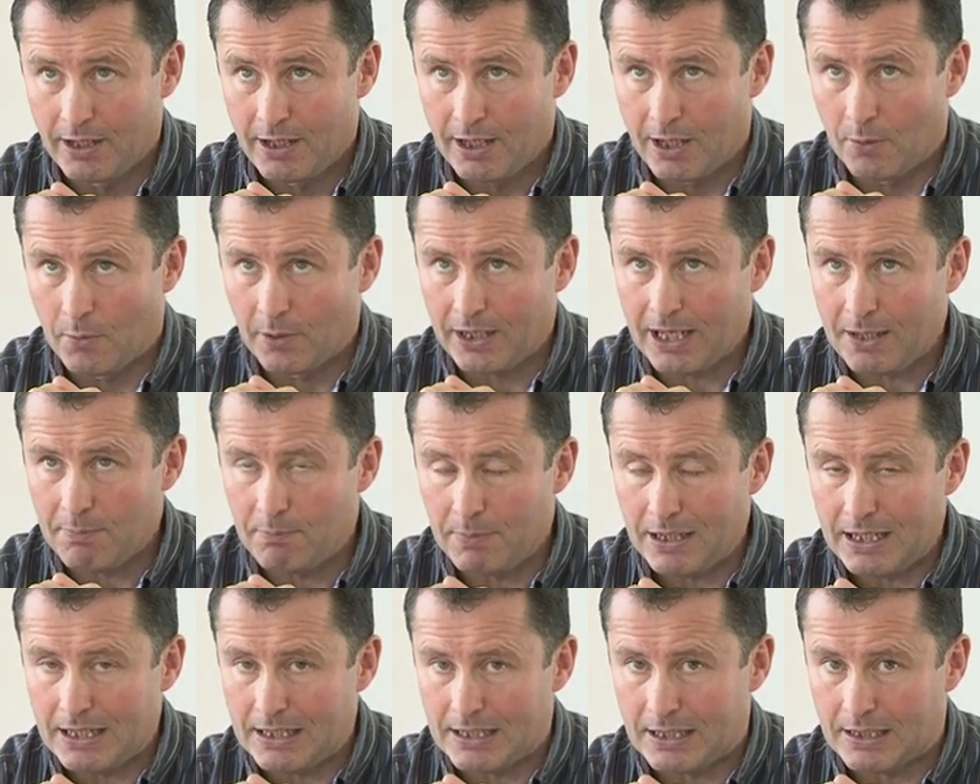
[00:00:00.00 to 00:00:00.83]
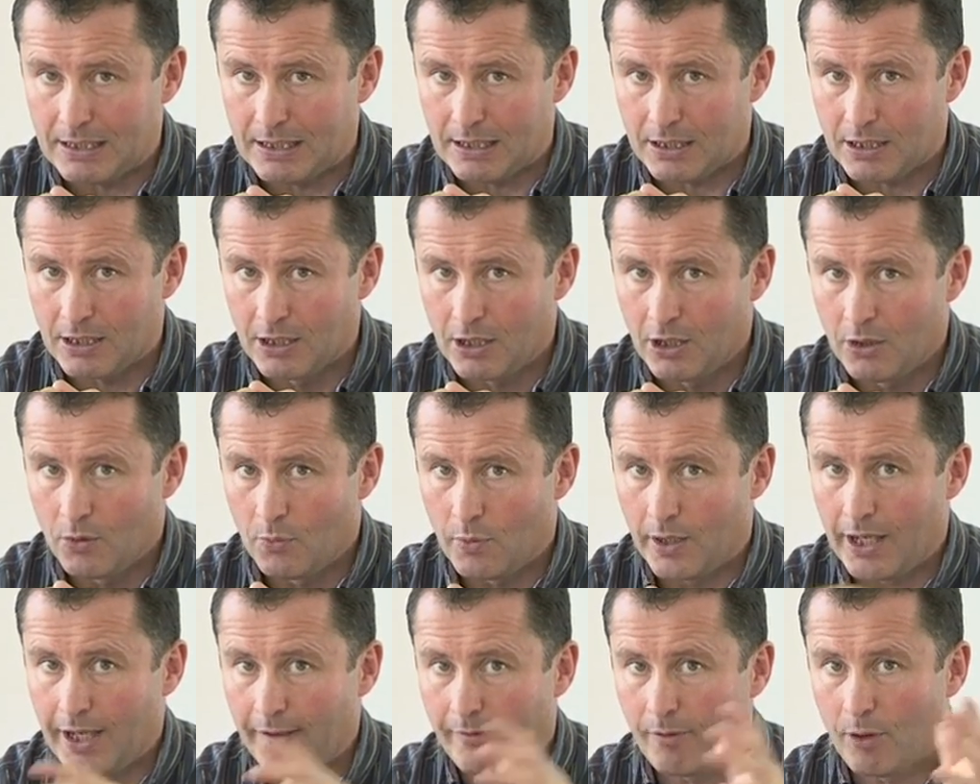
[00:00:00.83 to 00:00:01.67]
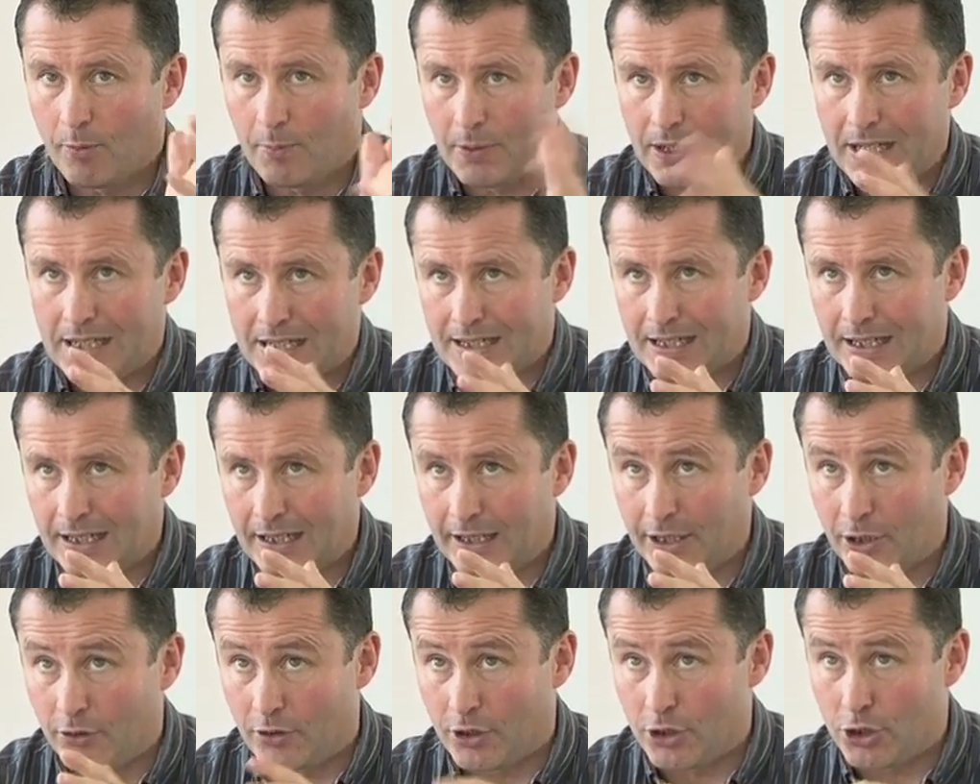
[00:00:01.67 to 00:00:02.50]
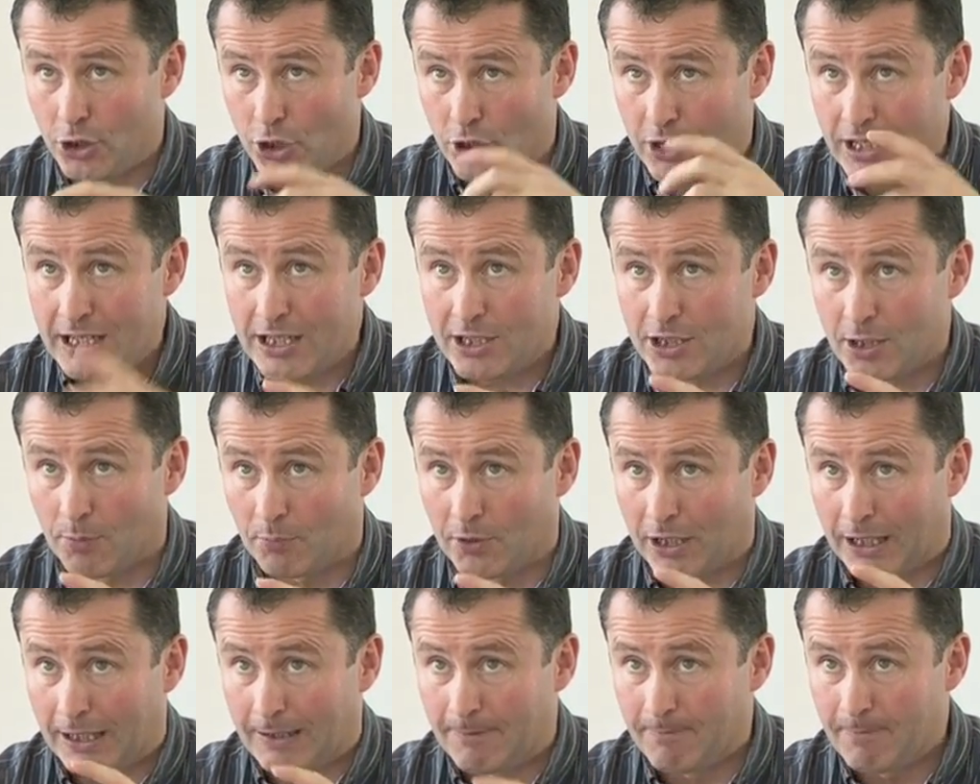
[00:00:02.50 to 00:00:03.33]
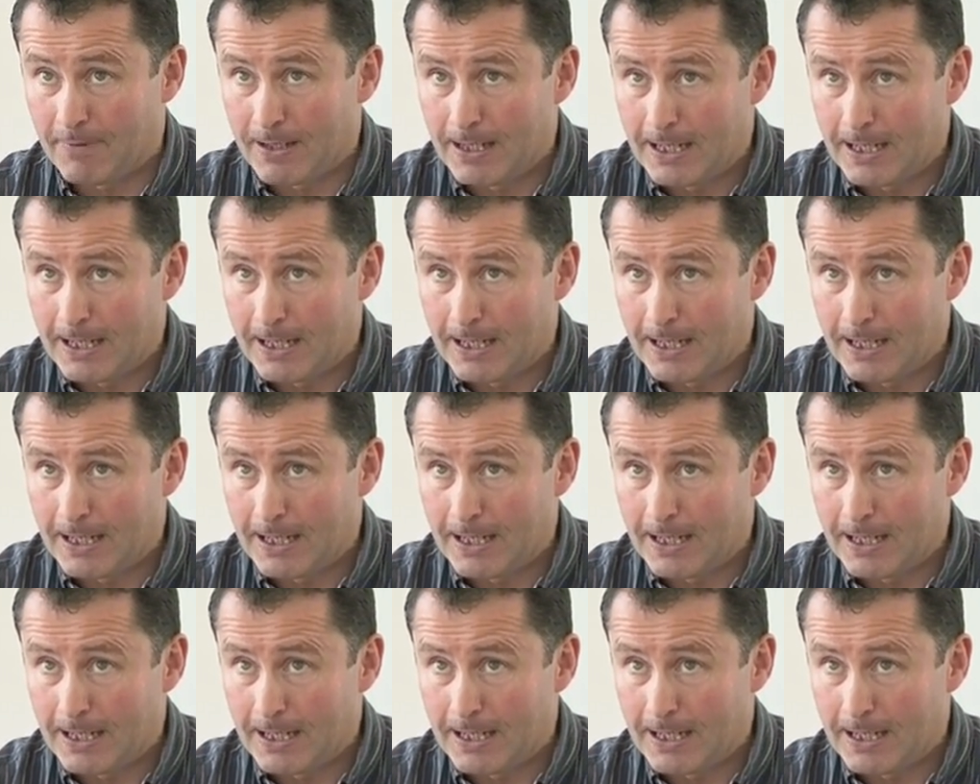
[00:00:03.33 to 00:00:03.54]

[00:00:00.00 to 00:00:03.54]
And what that means is that when MRP is telling you that you need something,